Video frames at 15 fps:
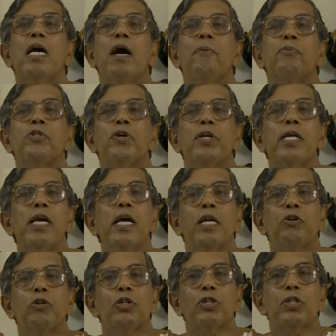
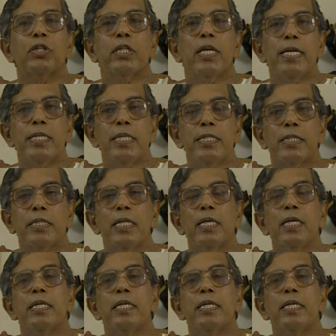Abdhanyaloka, that is